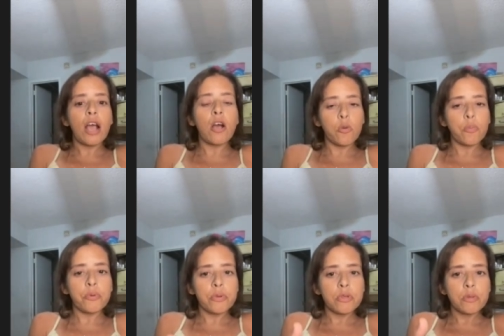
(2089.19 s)
help
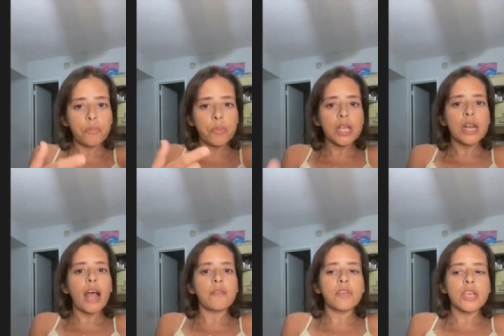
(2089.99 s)
be an
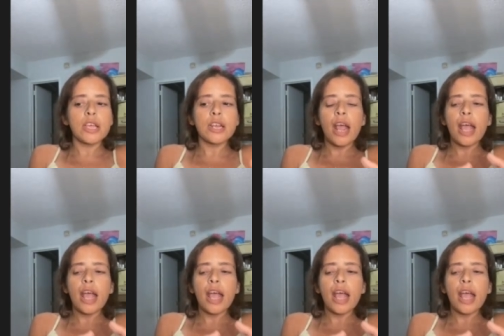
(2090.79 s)
advocate.